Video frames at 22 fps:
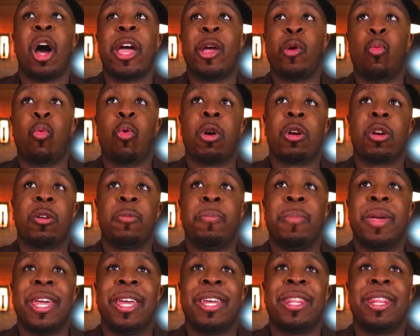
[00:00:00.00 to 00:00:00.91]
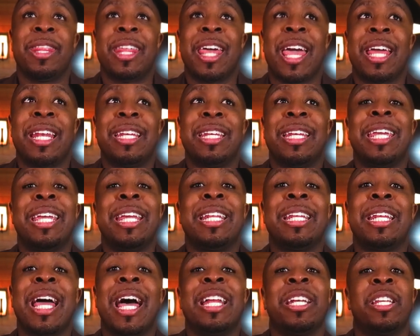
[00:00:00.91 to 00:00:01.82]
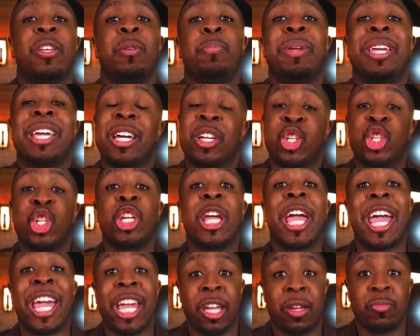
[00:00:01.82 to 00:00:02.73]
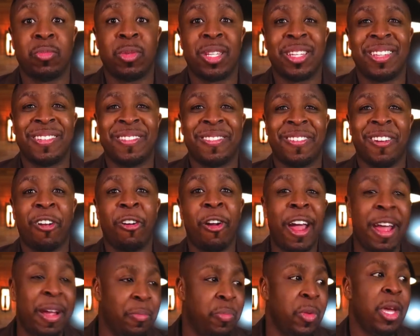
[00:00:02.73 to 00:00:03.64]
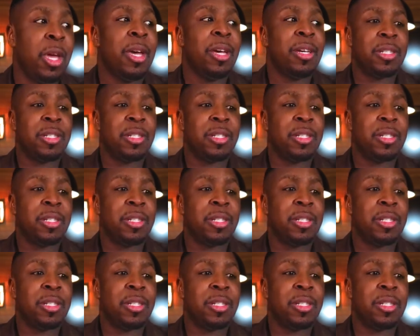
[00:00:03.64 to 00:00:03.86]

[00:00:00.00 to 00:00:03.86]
a workman that need not to be ashamed, right?